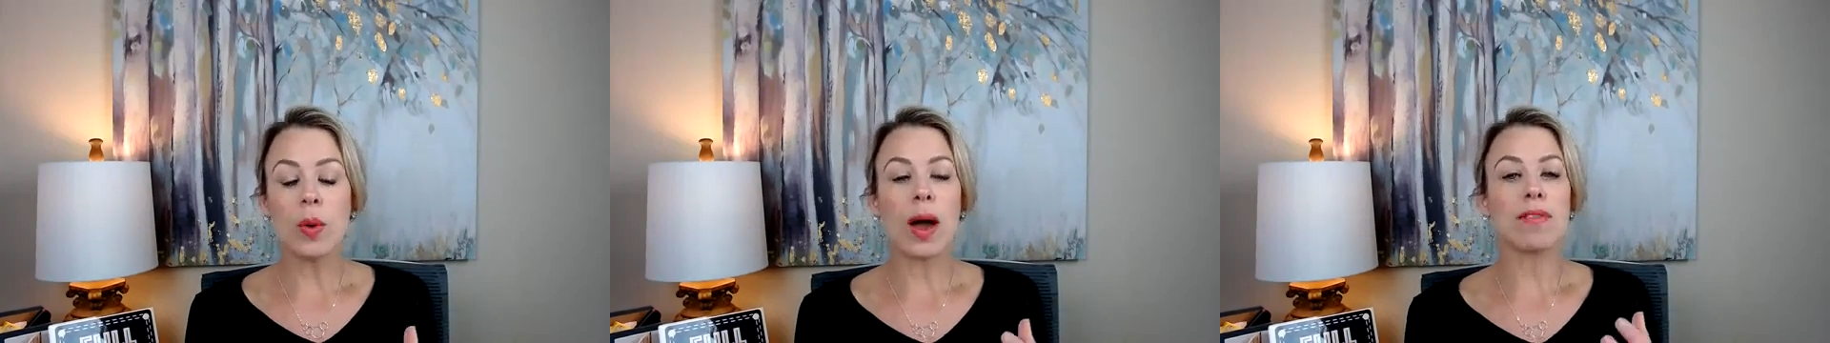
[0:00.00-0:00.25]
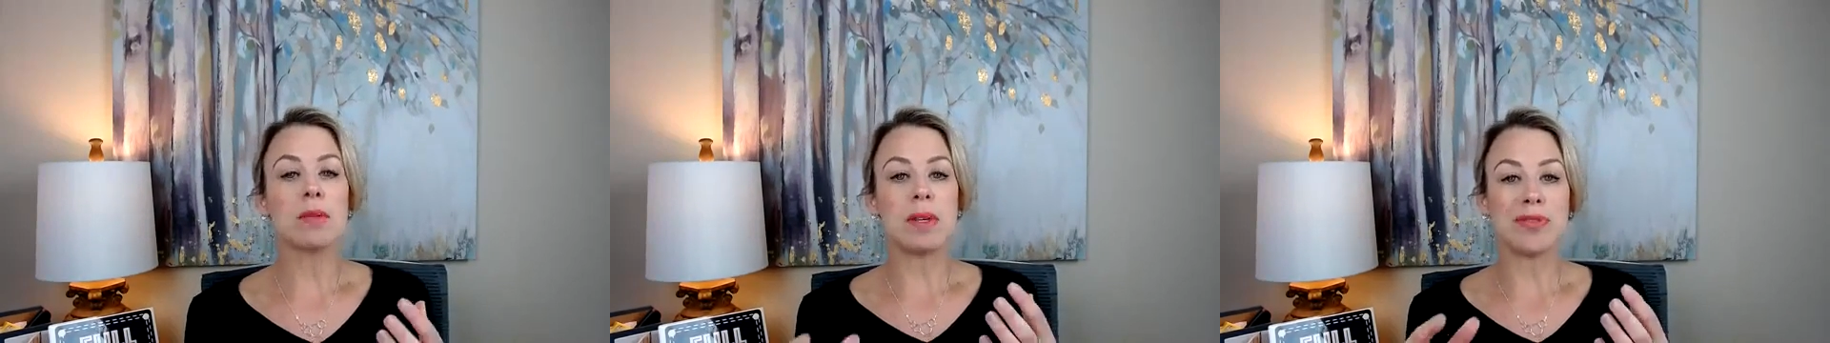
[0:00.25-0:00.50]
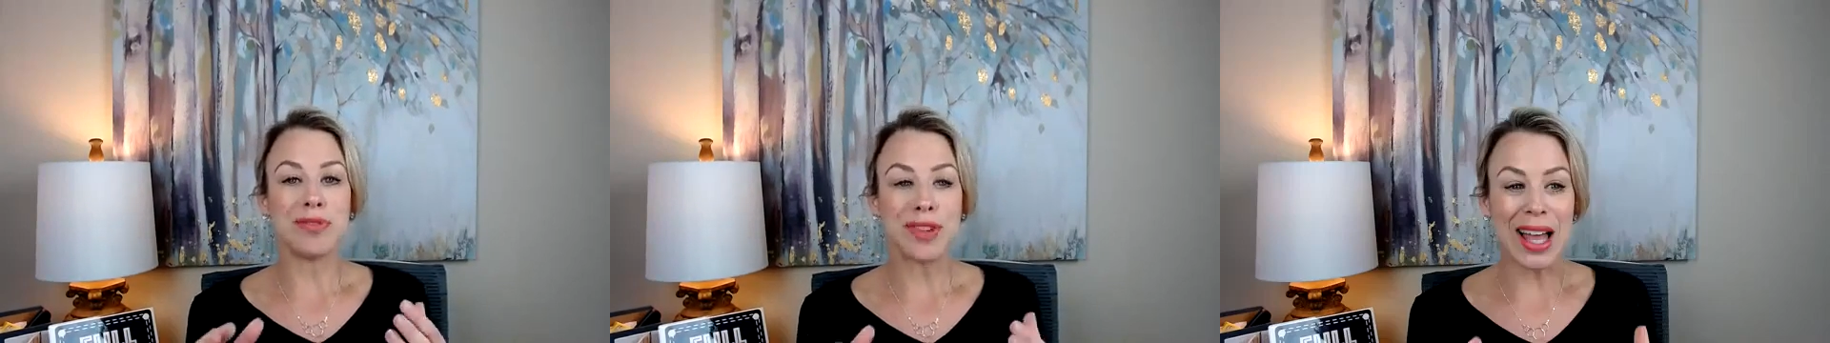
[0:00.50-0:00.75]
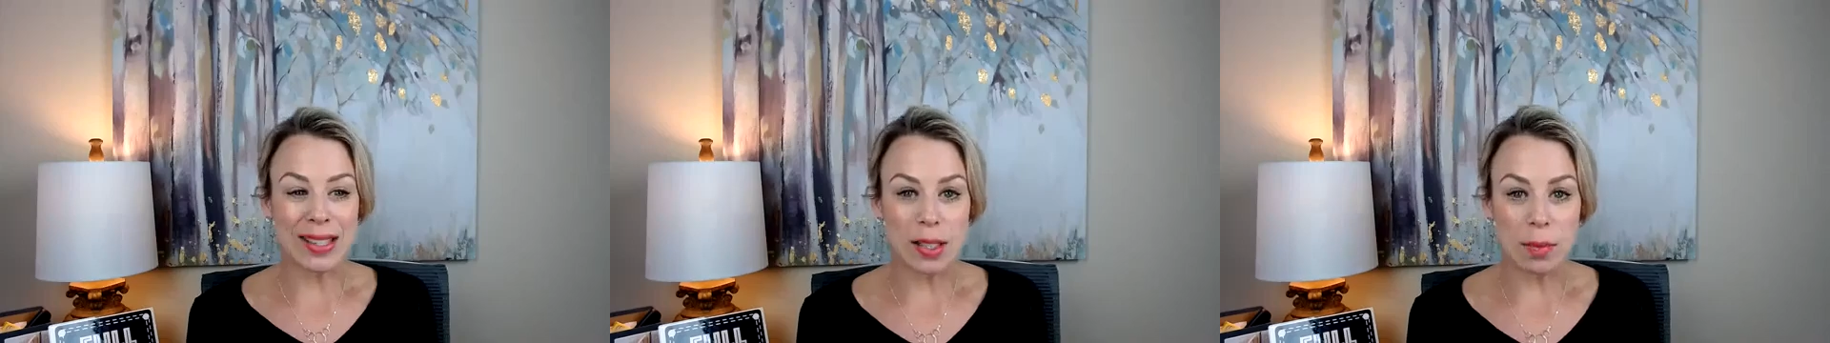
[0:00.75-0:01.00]
you have to be
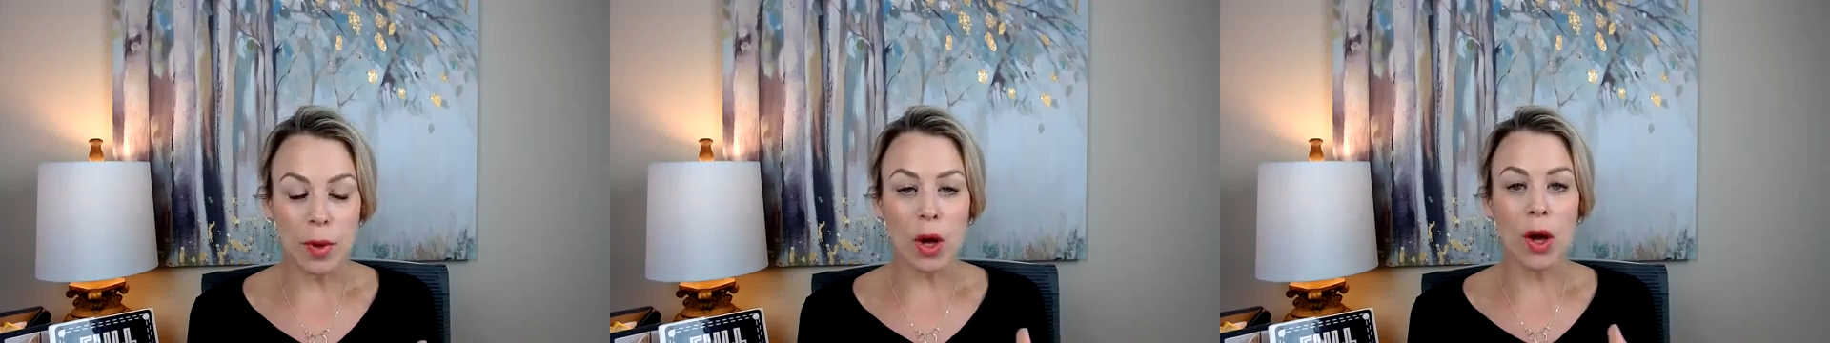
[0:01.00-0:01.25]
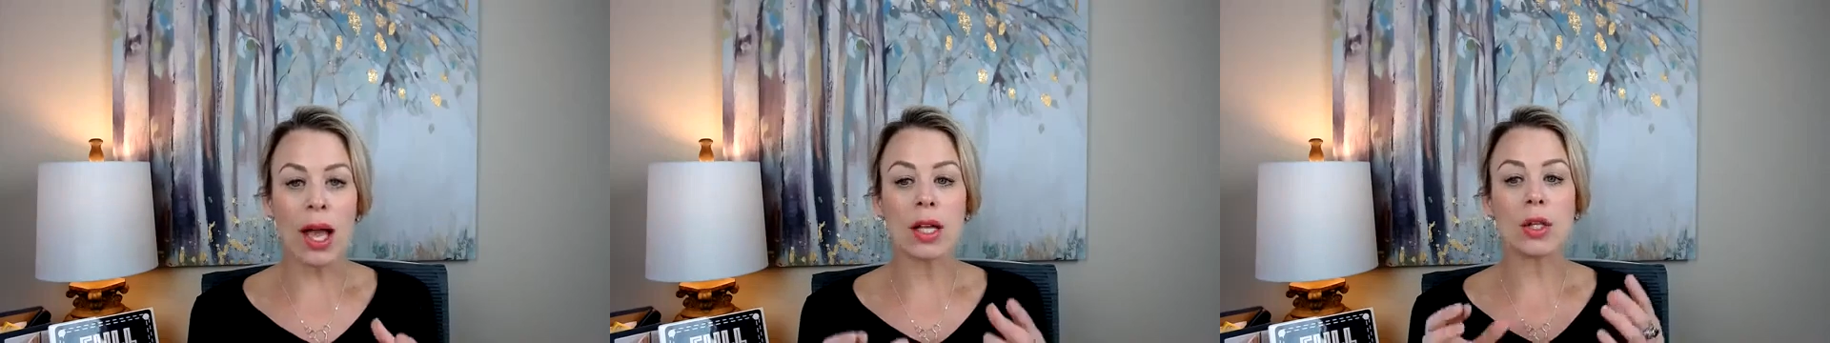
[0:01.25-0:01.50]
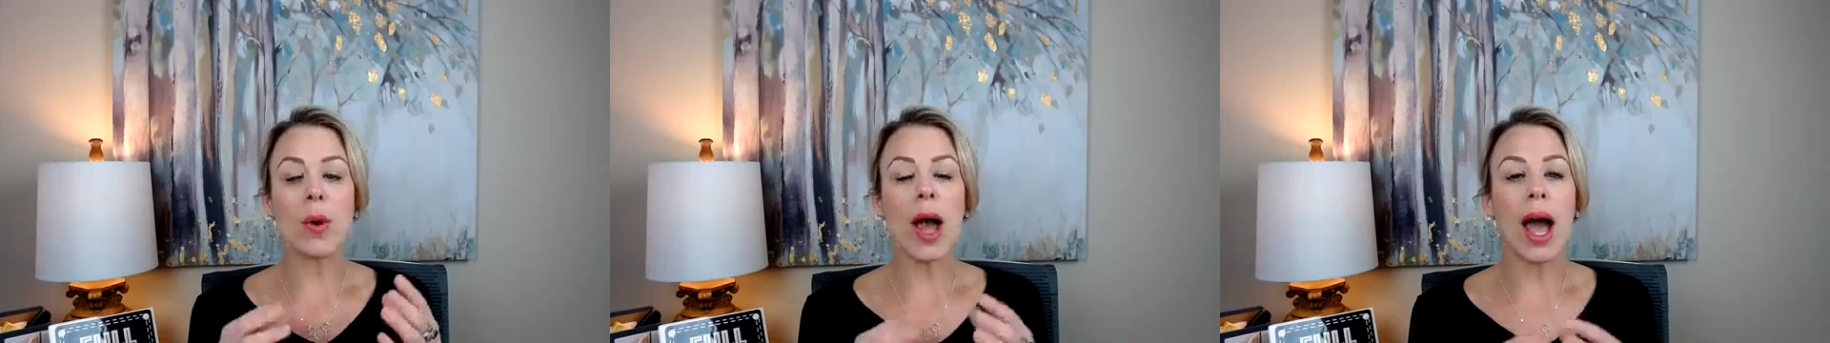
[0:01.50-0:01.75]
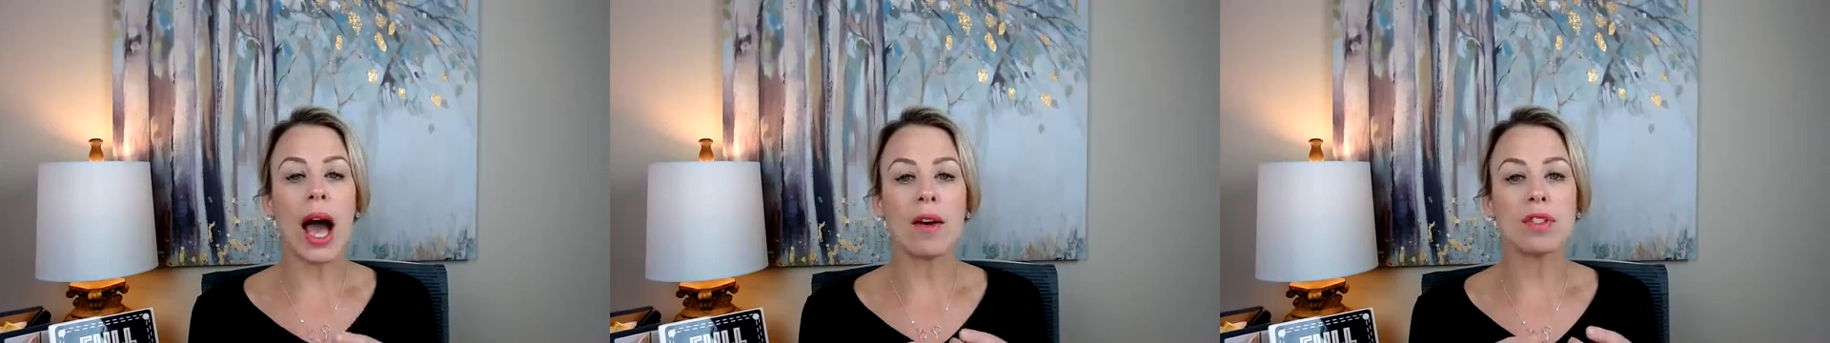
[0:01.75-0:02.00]
flexible, and
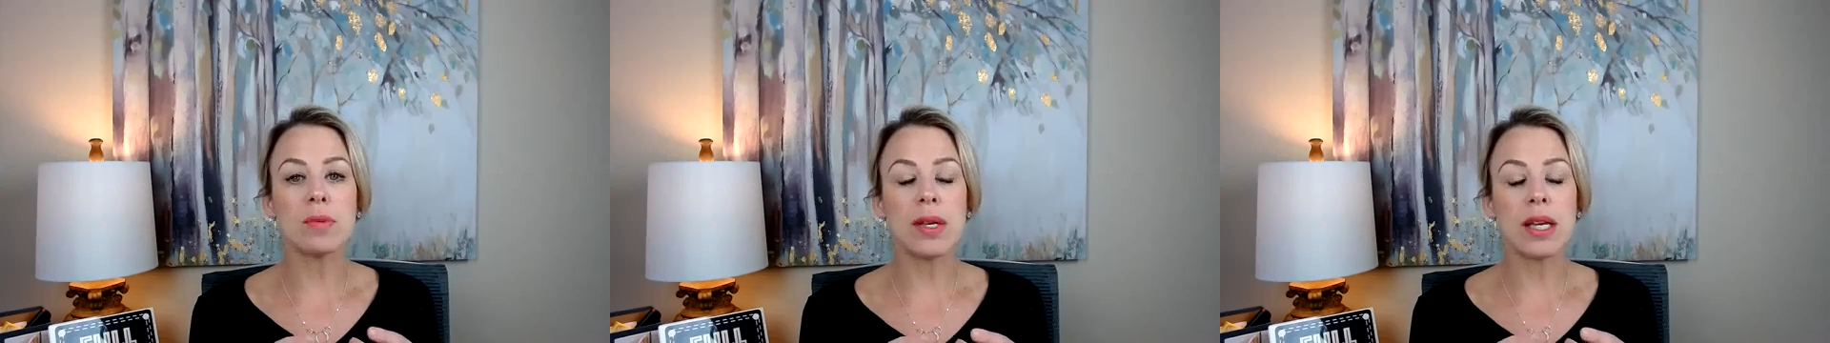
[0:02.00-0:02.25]
you have